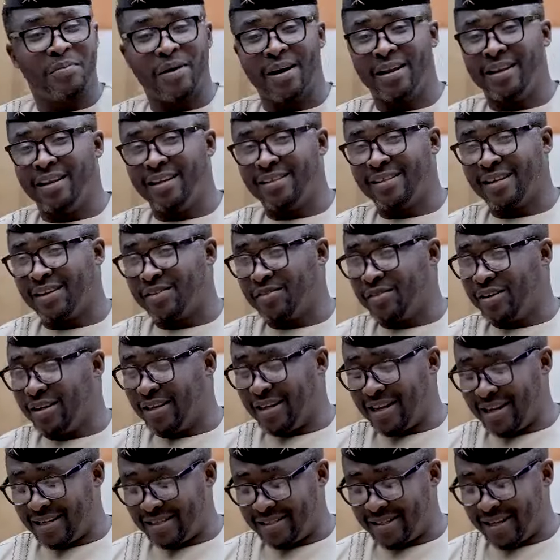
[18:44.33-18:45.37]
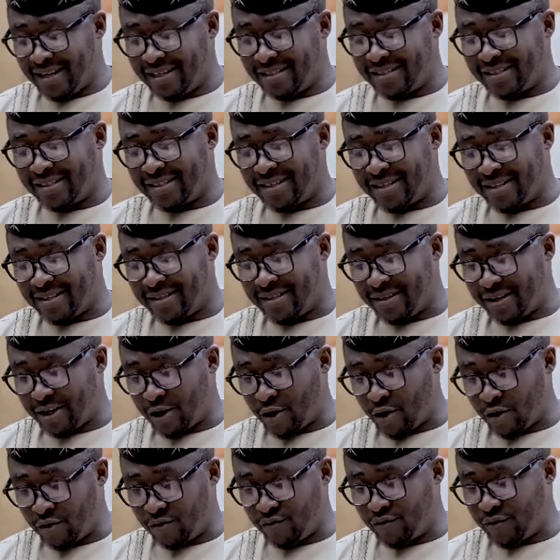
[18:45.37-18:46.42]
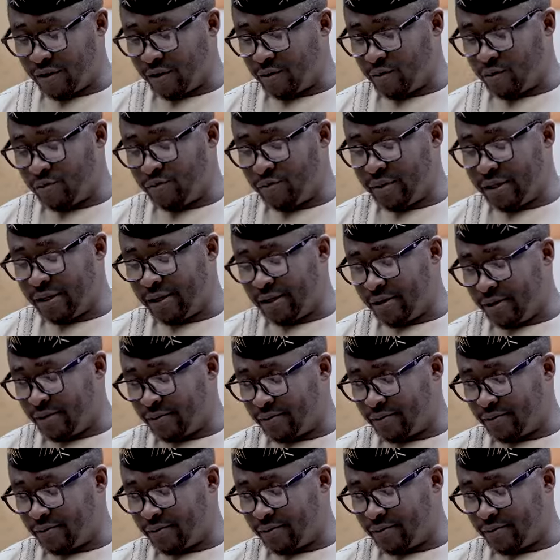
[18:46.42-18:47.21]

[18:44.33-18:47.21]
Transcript: Papa, I later realized that 300 won't be